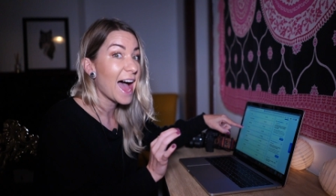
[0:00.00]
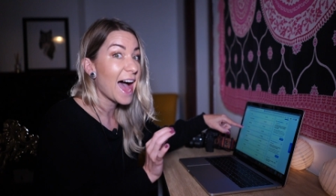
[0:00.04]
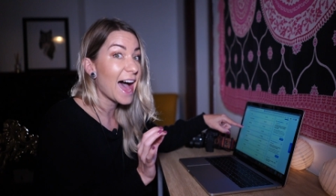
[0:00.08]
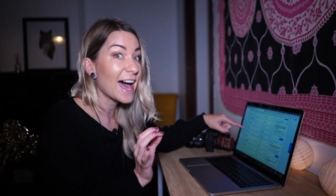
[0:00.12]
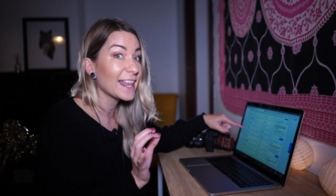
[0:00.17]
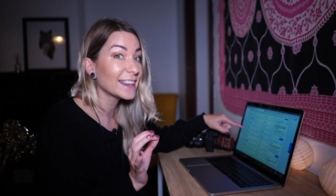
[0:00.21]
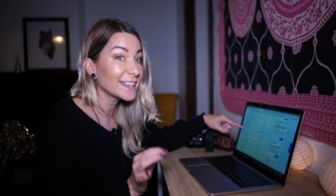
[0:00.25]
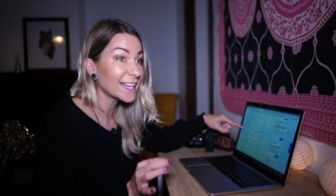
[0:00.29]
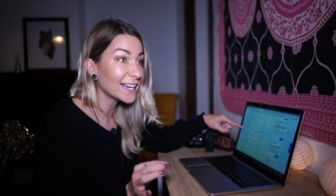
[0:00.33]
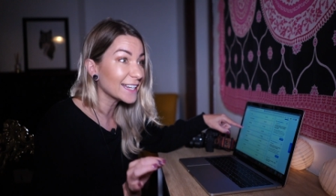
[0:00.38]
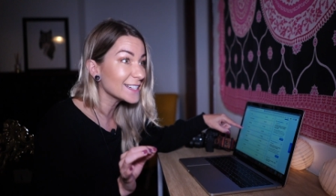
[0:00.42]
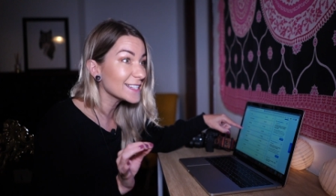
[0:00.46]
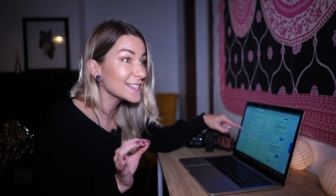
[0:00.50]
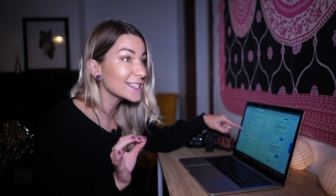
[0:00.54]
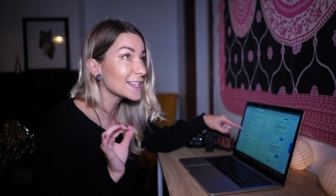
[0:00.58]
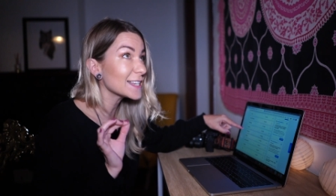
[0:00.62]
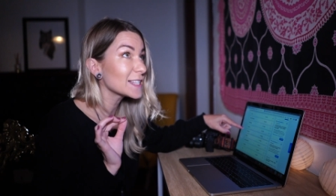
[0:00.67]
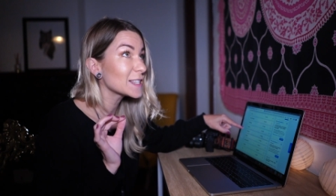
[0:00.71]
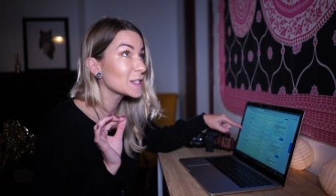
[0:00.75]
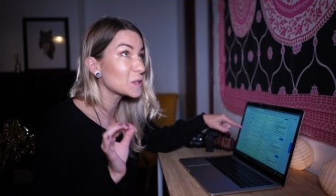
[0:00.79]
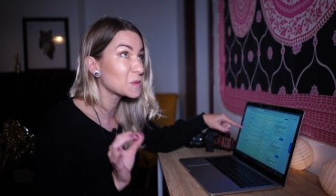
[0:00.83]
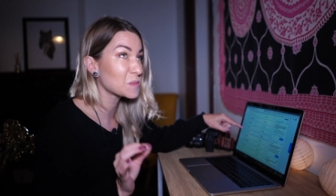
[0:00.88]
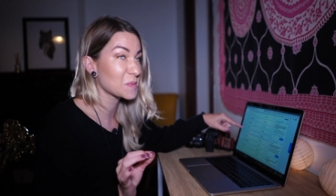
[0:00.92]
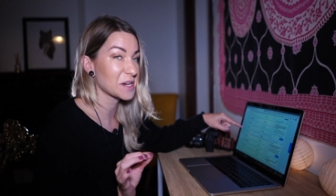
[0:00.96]
And that is
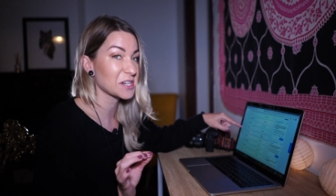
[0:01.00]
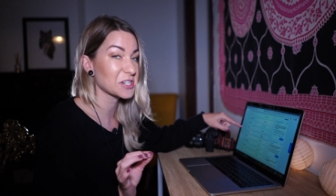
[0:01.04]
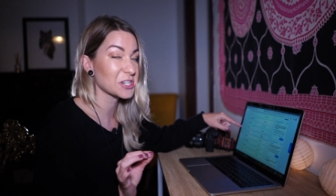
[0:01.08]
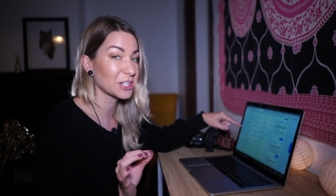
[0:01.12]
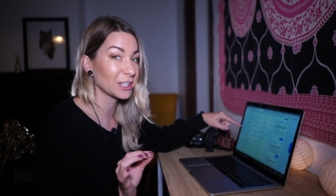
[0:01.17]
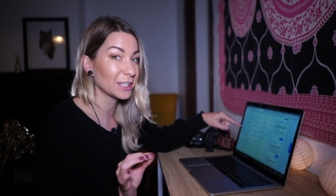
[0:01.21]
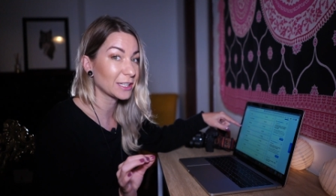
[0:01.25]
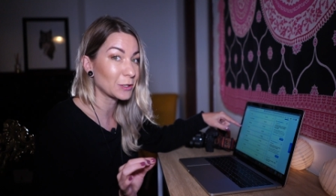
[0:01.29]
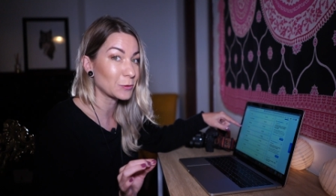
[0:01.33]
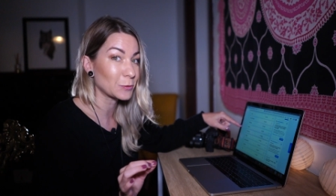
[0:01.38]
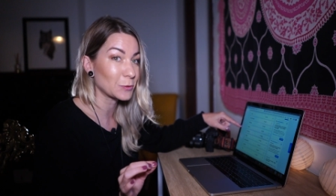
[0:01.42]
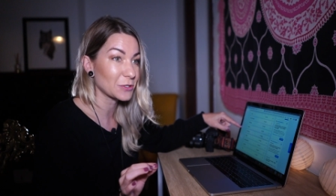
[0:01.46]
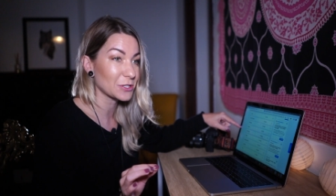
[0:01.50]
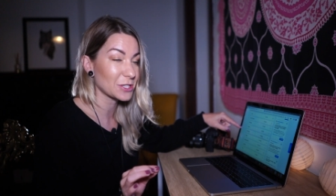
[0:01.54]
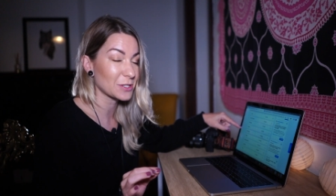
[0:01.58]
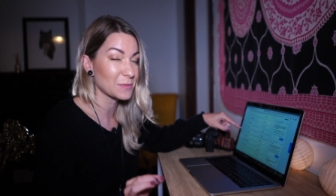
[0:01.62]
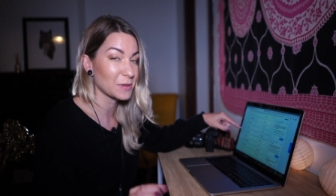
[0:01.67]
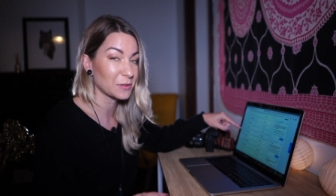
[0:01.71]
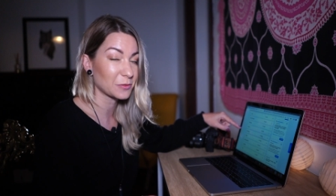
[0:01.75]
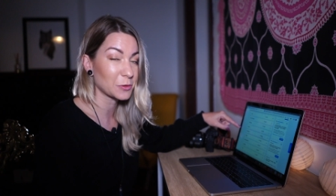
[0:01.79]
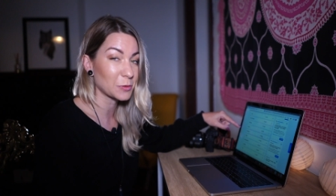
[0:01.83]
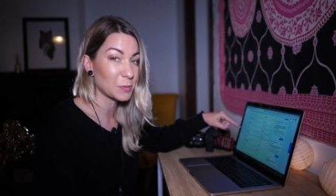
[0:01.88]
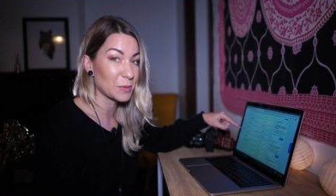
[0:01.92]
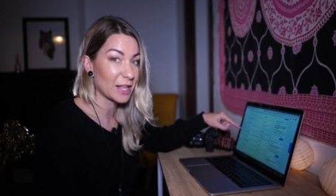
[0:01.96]
especially
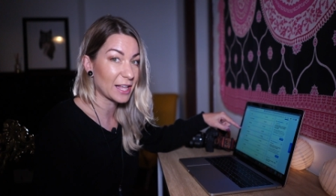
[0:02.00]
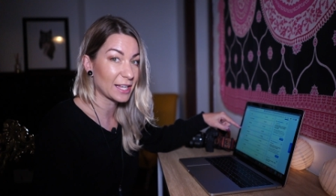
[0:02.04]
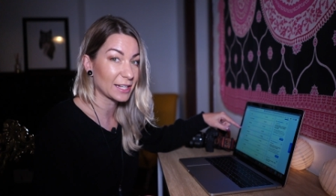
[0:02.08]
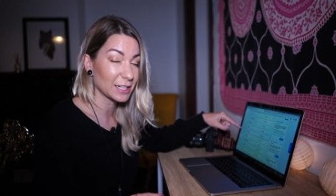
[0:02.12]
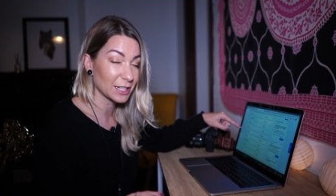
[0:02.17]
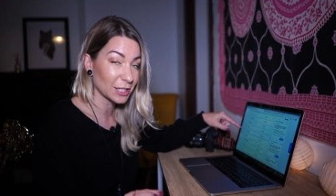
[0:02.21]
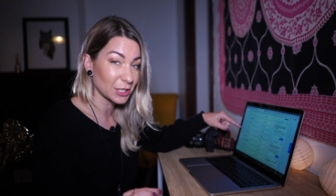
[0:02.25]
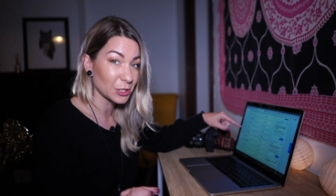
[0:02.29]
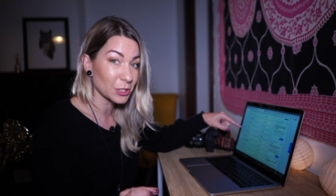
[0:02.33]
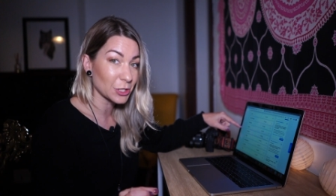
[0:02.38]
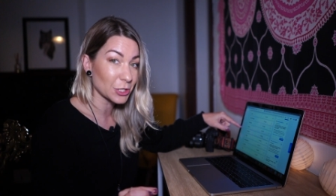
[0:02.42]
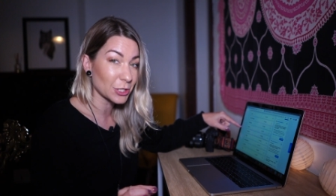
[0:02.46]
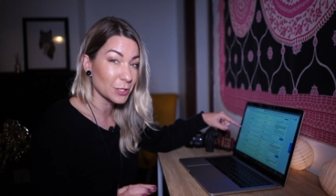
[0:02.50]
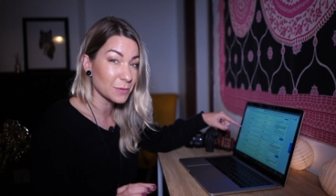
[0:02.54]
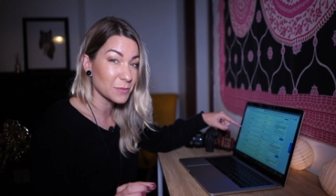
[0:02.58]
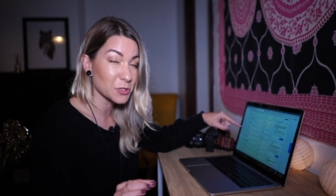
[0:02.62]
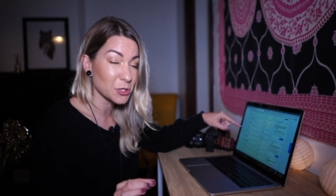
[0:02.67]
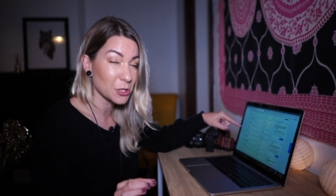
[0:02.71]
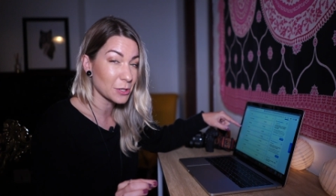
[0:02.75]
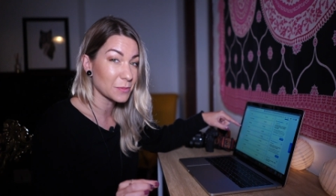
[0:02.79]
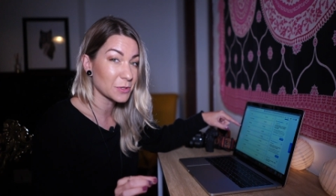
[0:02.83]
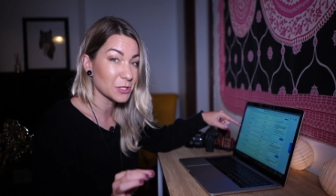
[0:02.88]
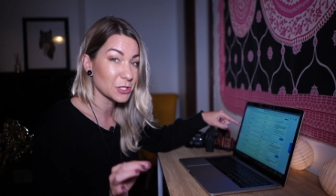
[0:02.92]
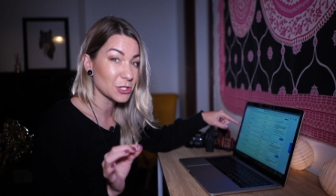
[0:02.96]
awesome if you're planning a Europe
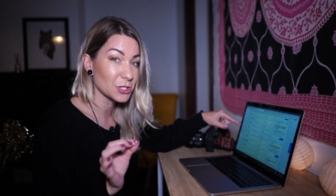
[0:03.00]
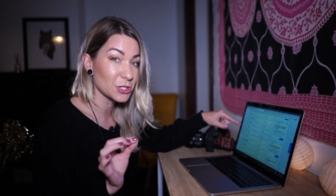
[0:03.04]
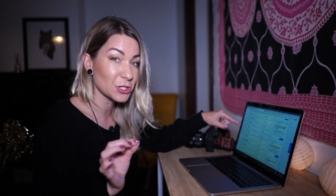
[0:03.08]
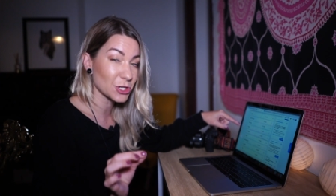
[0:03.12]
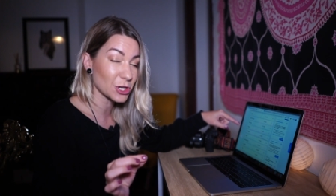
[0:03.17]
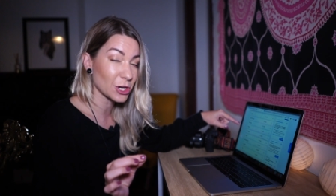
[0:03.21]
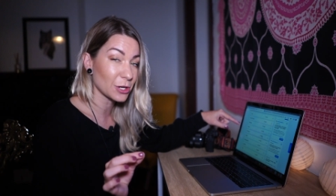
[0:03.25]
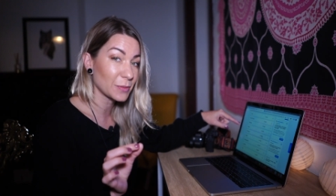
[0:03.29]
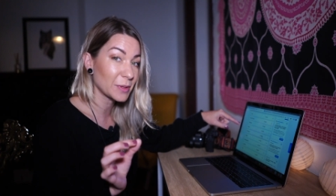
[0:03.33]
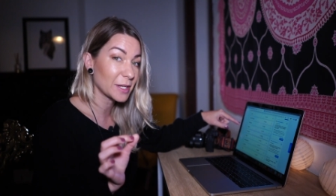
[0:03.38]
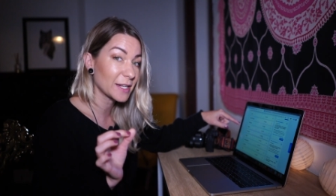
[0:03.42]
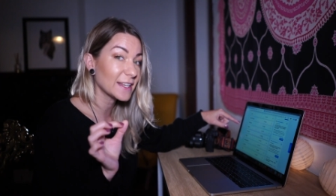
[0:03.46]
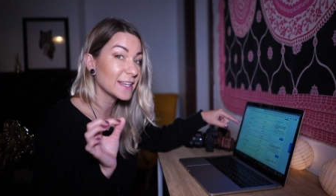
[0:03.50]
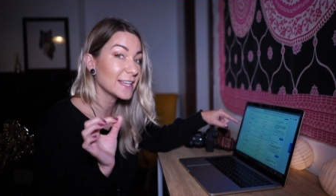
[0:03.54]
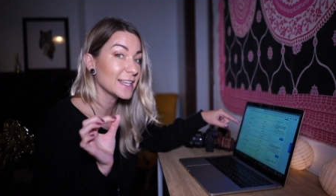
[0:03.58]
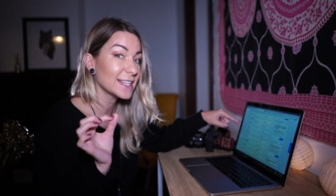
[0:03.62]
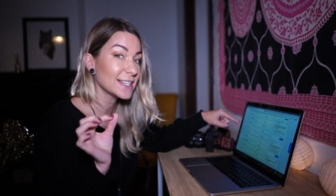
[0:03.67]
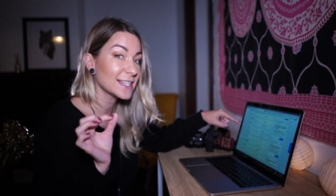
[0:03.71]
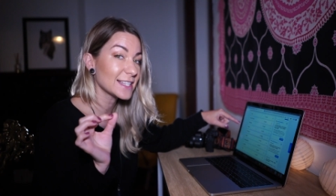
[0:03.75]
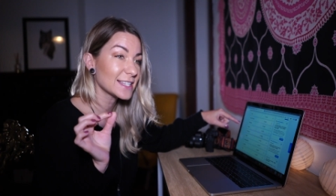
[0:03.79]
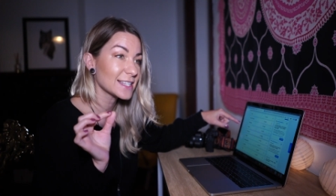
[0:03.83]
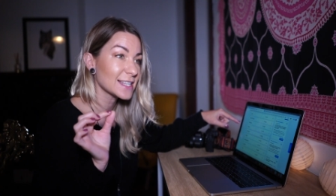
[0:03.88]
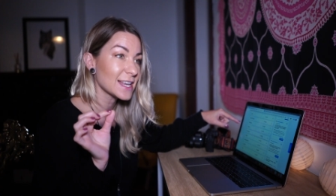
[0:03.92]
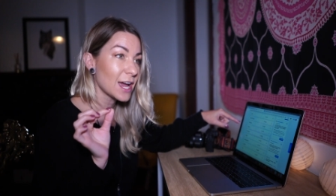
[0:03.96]
trip because Germany
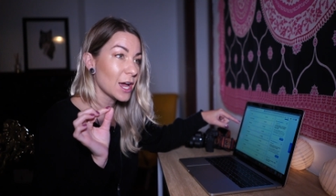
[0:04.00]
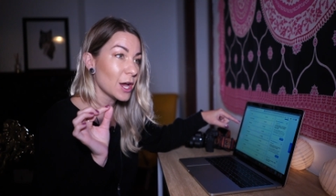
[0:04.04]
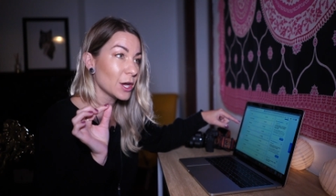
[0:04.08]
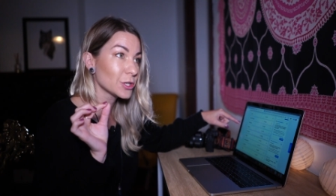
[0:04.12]
is